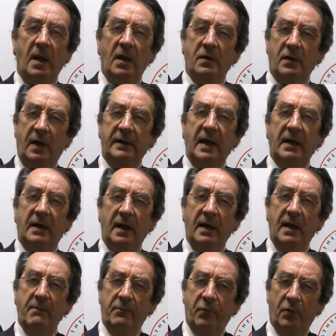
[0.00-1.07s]
So I think an
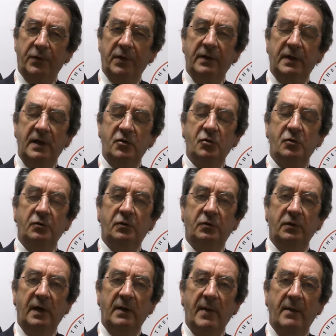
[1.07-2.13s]
important issue to
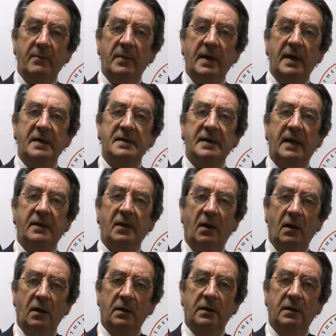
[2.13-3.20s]
remember is that
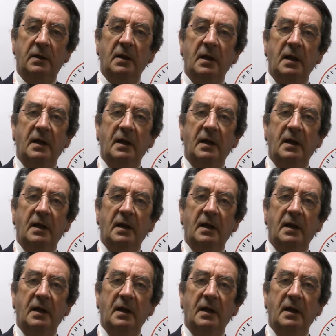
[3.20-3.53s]
all the